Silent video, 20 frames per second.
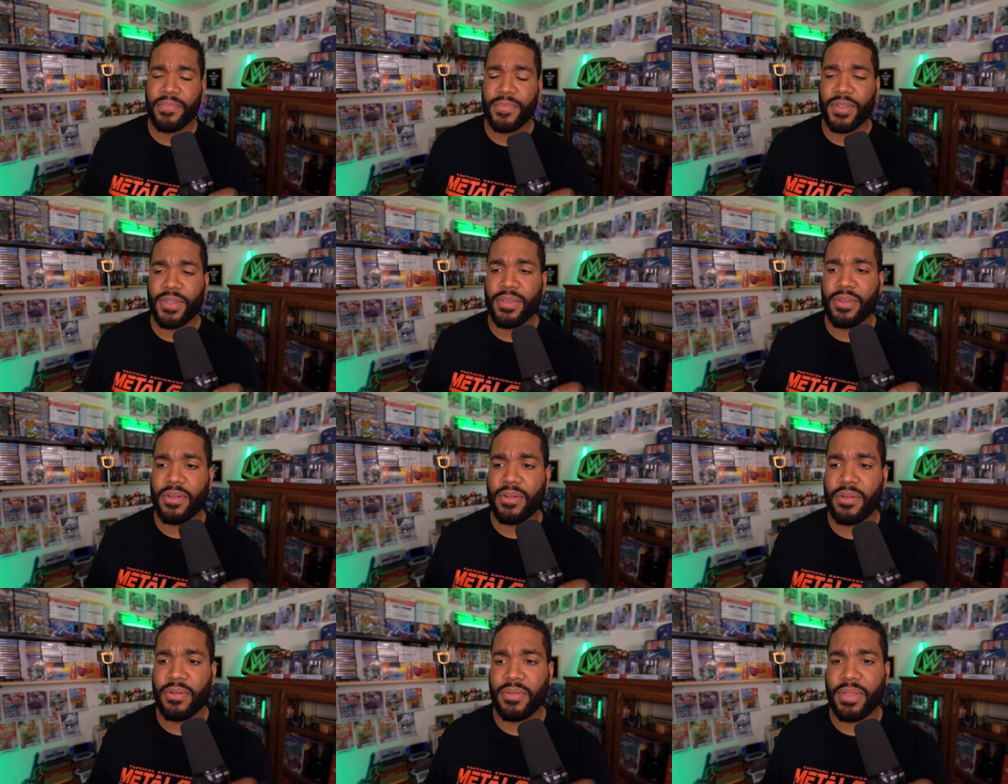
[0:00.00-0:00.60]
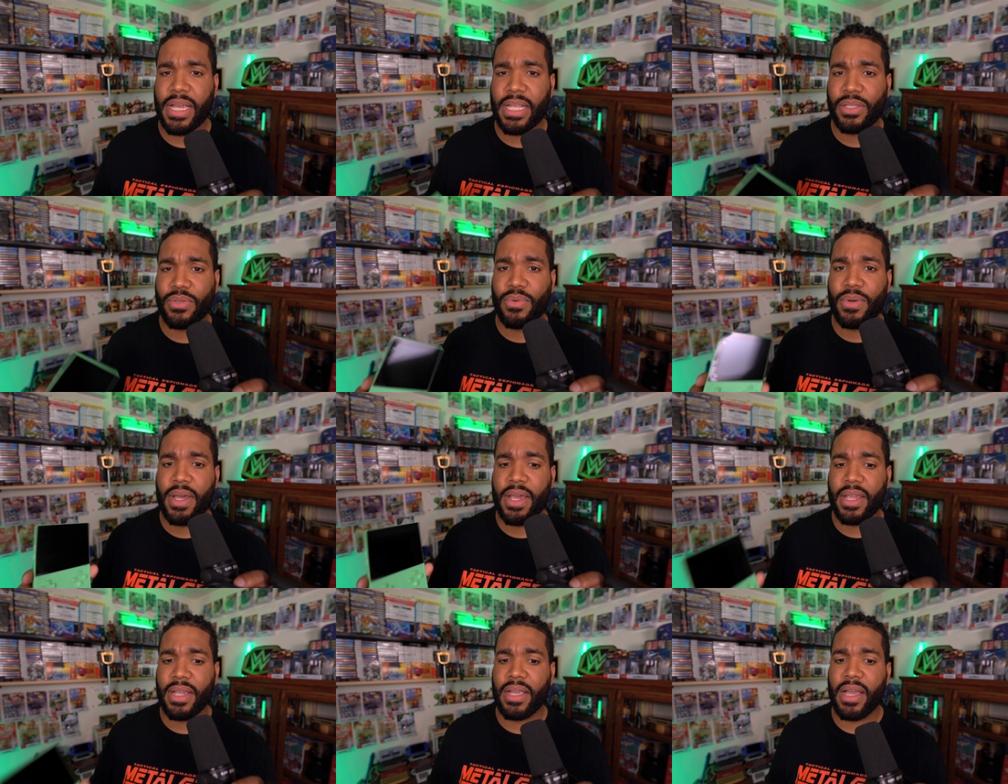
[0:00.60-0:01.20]
So that's
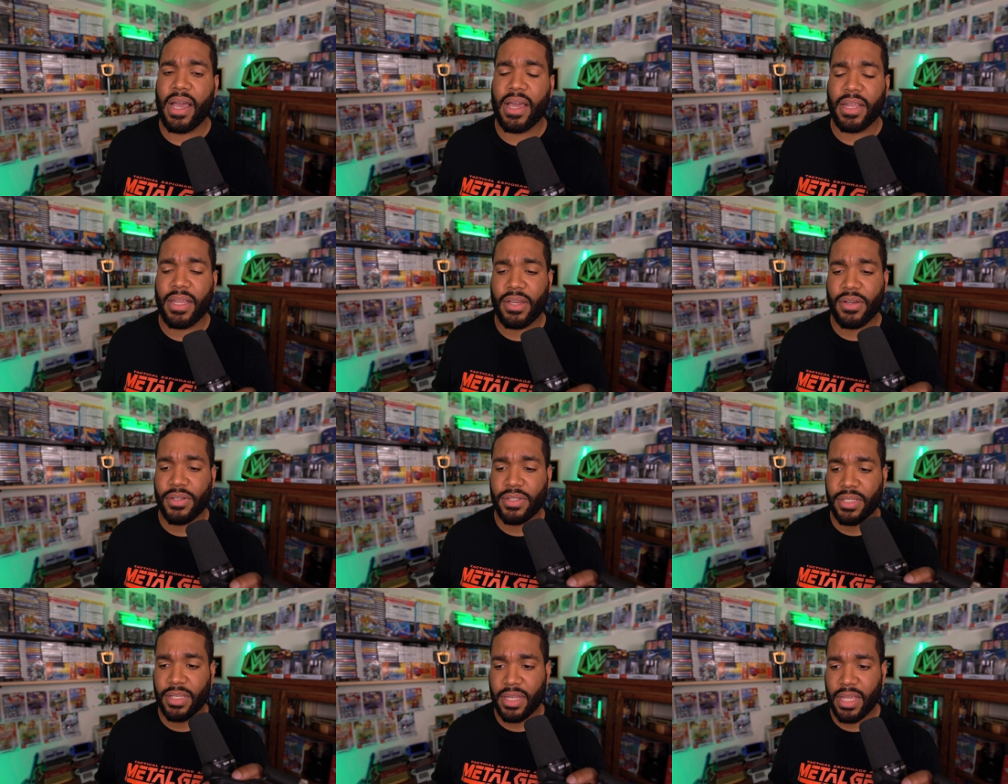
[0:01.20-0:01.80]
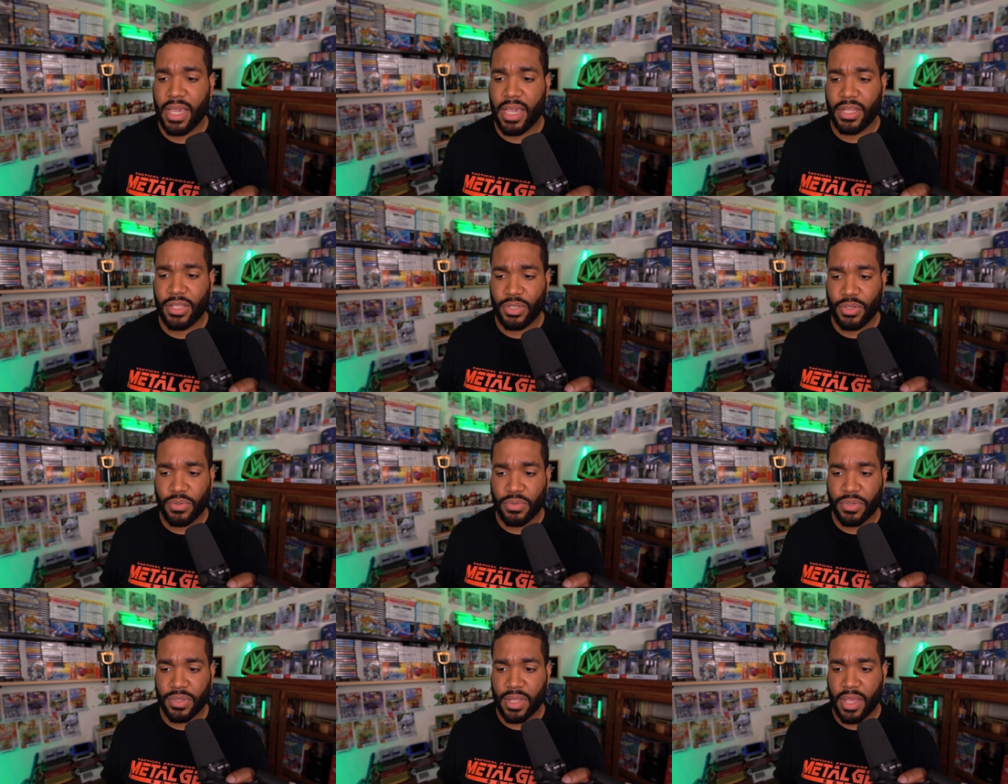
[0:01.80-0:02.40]
why I got here today,
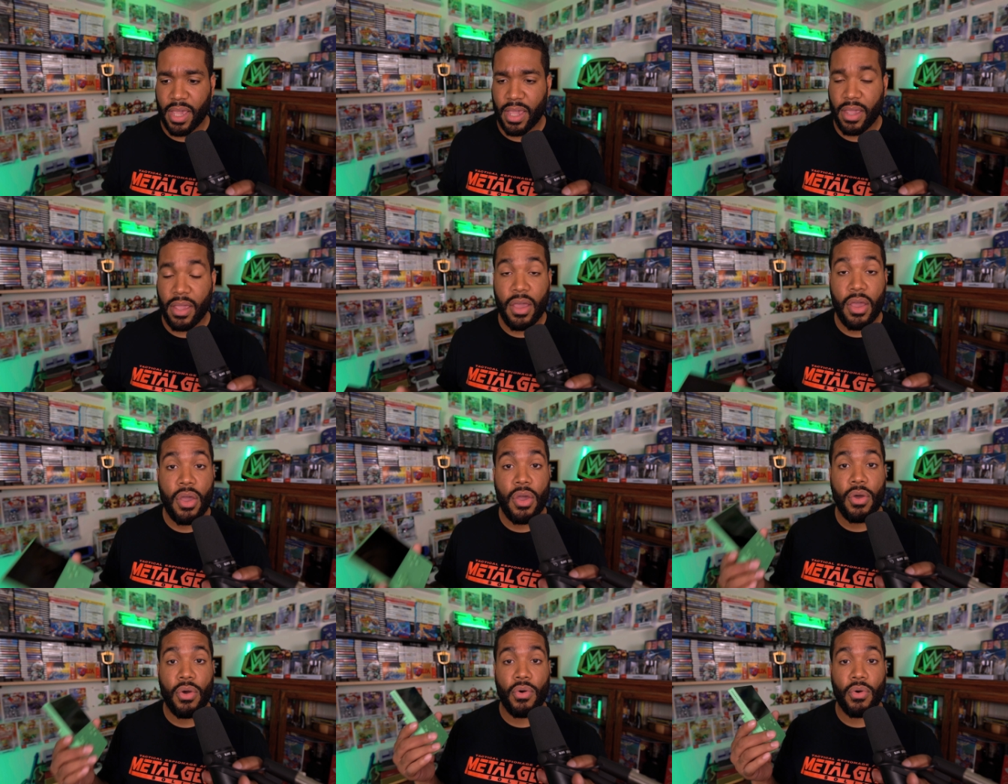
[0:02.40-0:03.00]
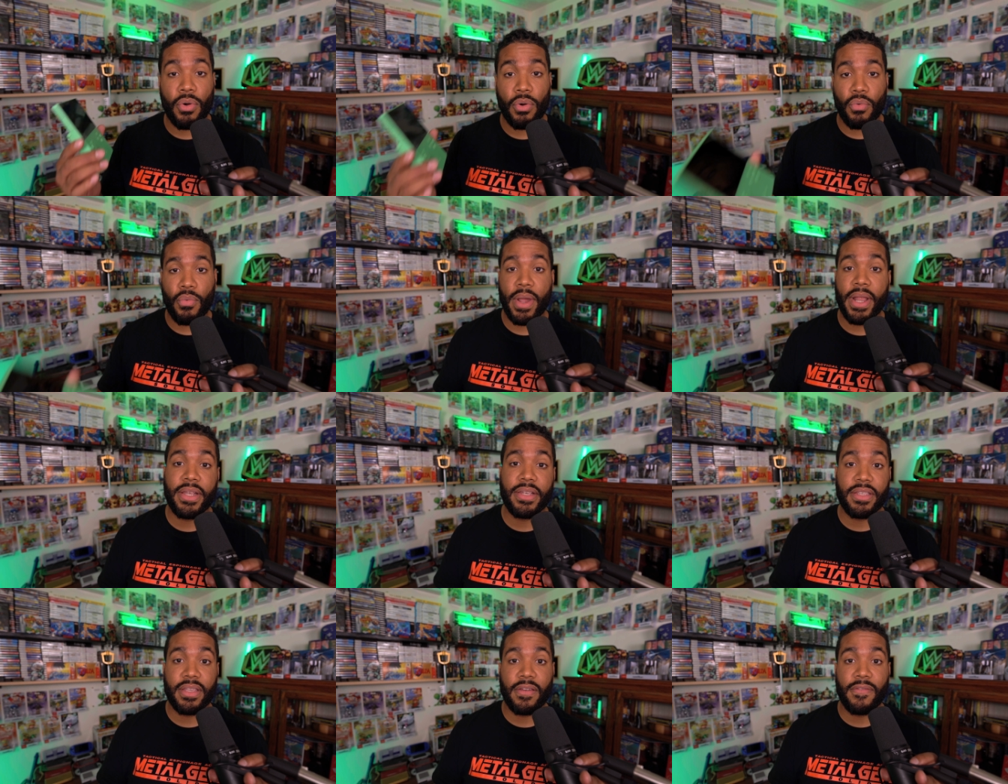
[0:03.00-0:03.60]
Tuesday or
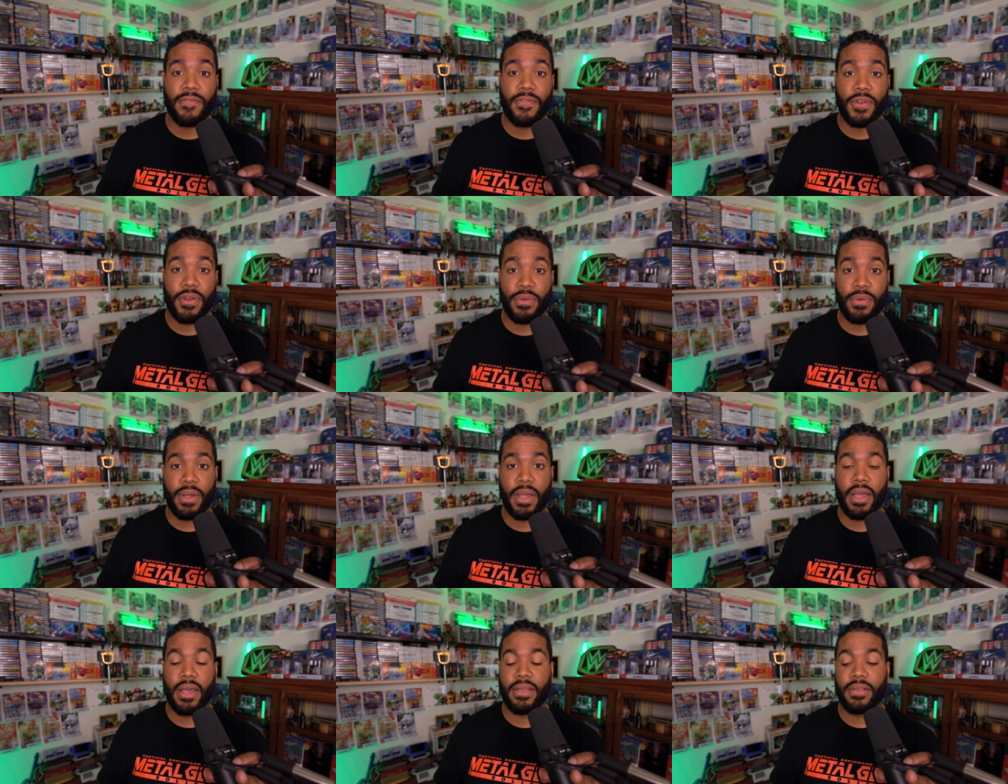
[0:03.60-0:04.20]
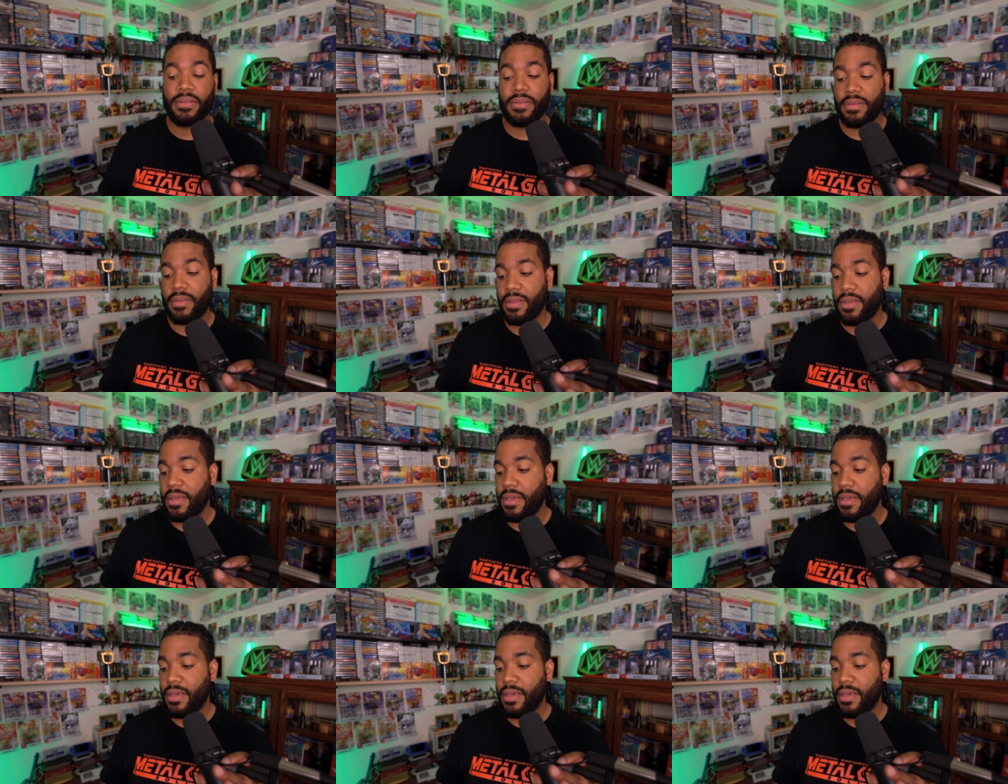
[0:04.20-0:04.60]
Wednesday for you guys.